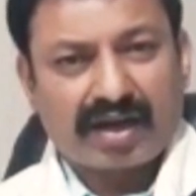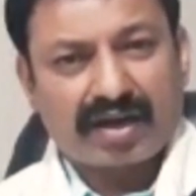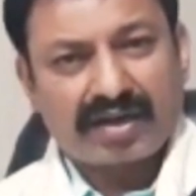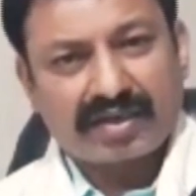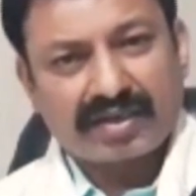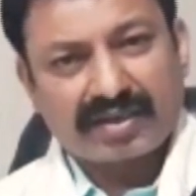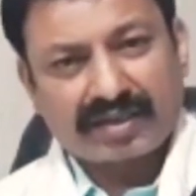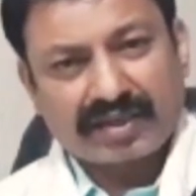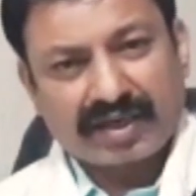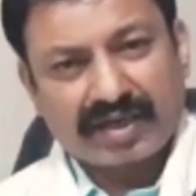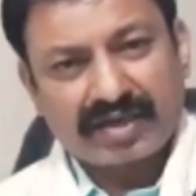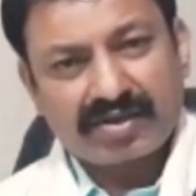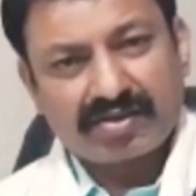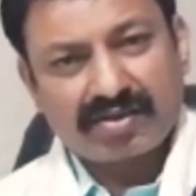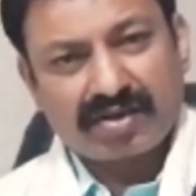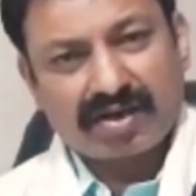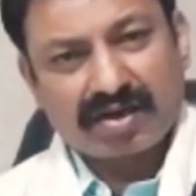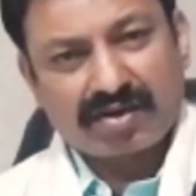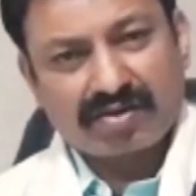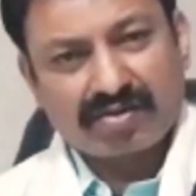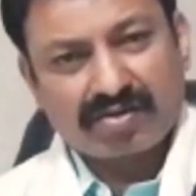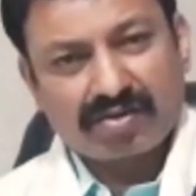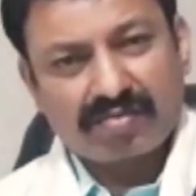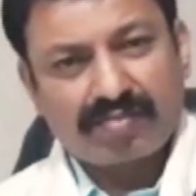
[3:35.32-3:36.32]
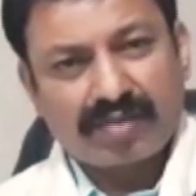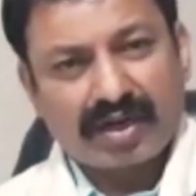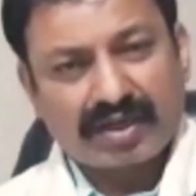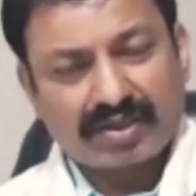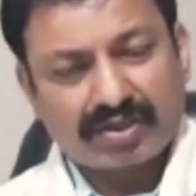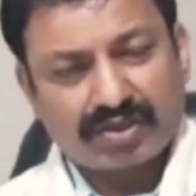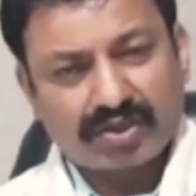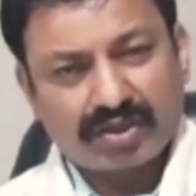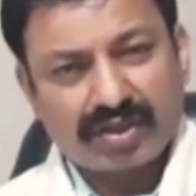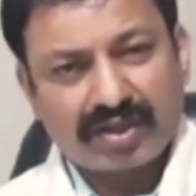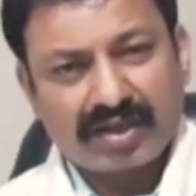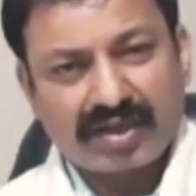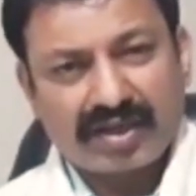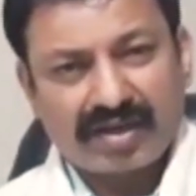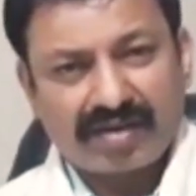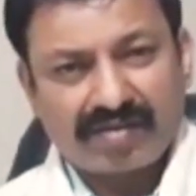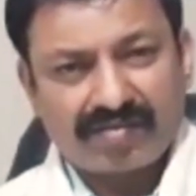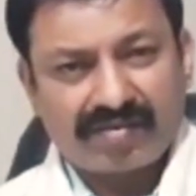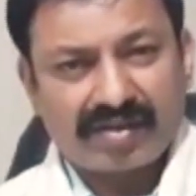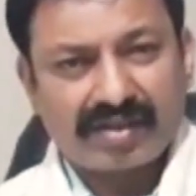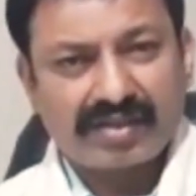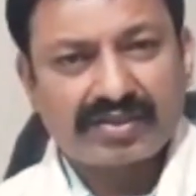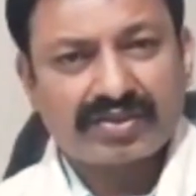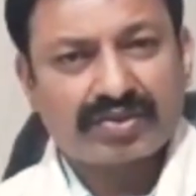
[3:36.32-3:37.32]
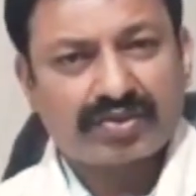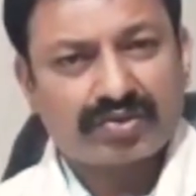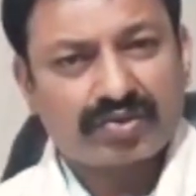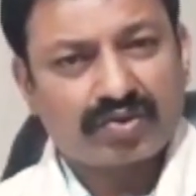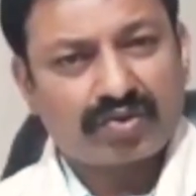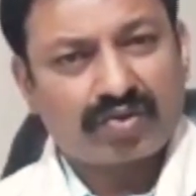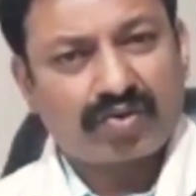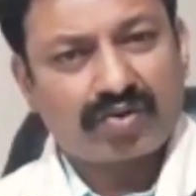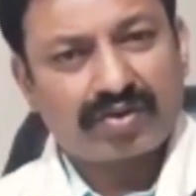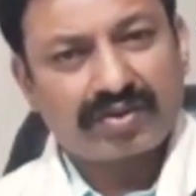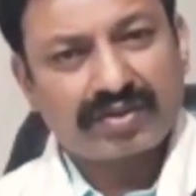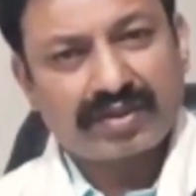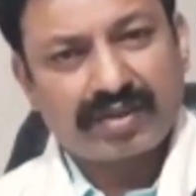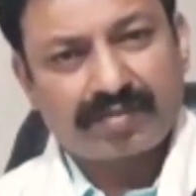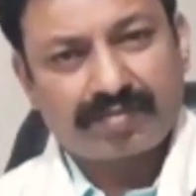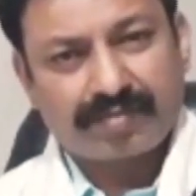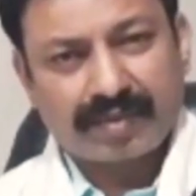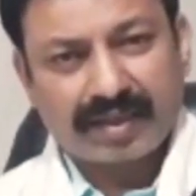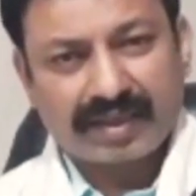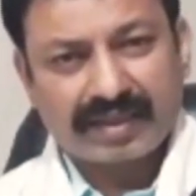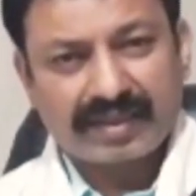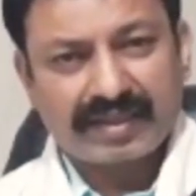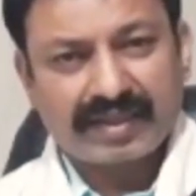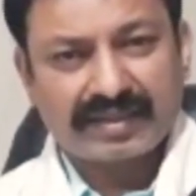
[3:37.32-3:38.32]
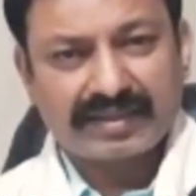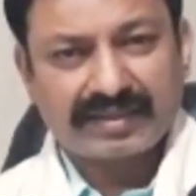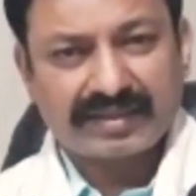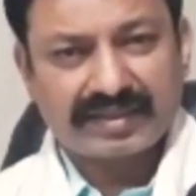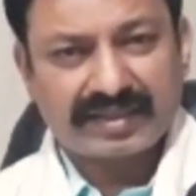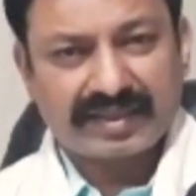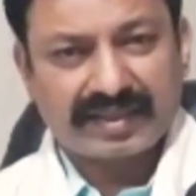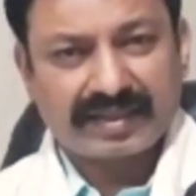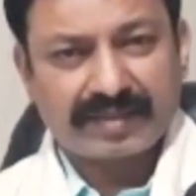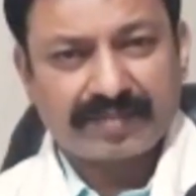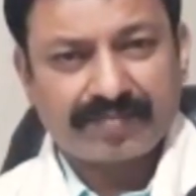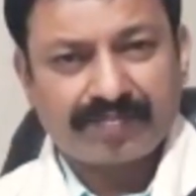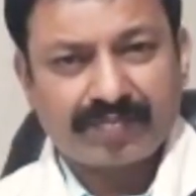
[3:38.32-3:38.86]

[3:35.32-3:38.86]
and try to control blood sugar levels throughout the pregnancy,